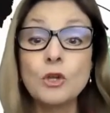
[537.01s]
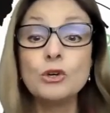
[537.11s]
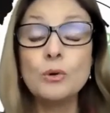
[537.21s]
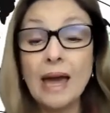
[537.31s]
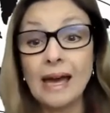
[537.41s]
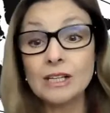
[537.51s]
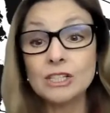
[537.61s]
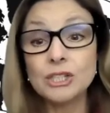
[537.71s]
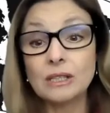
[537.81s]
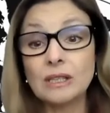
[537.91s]
who
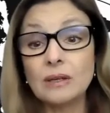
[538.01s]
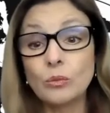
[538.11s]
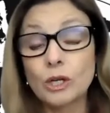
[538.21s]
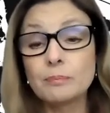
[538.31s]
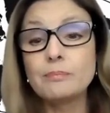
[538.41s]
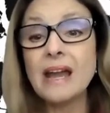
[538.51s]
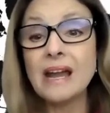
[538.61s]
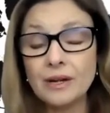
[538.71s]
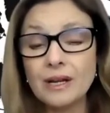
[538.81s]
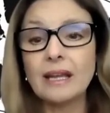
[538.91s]
actually were
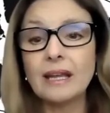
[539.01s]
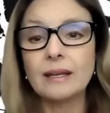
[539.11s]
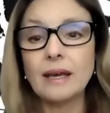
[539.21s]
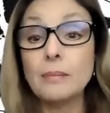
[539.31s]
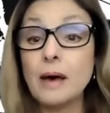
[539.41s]
bearing a,